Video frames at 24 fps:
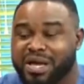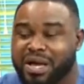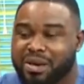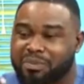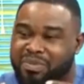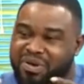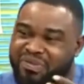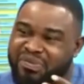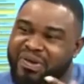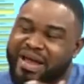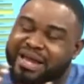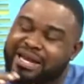But
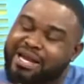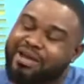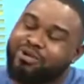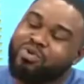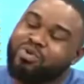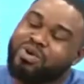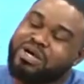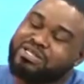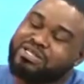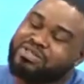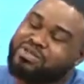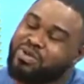final
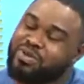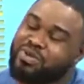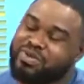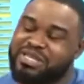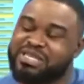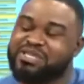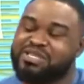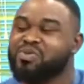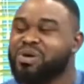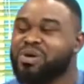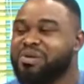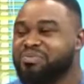words on this
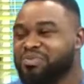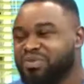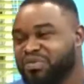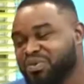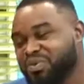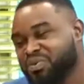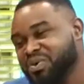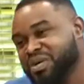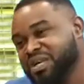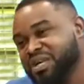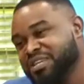one before we let you